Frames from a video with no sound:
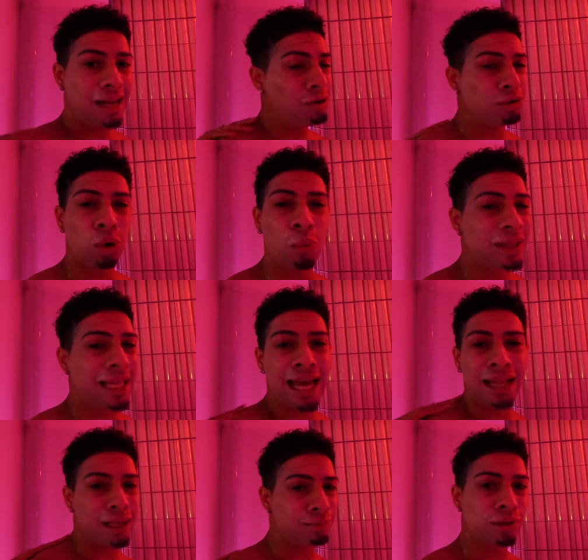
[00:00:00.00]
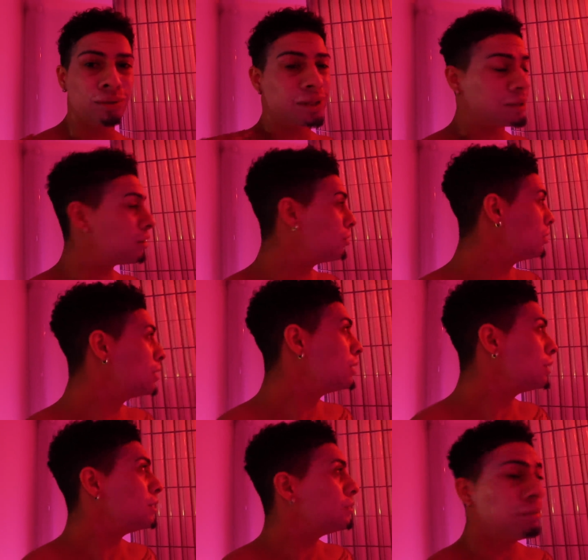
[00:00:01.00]
I don't know what the hell I'm doing, so
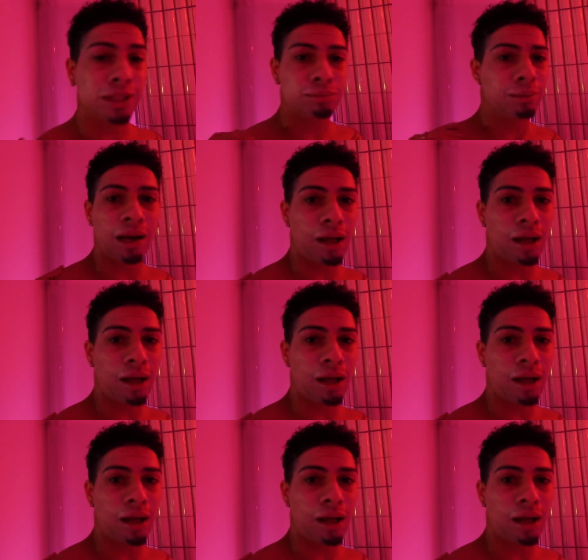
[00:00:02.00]
wish me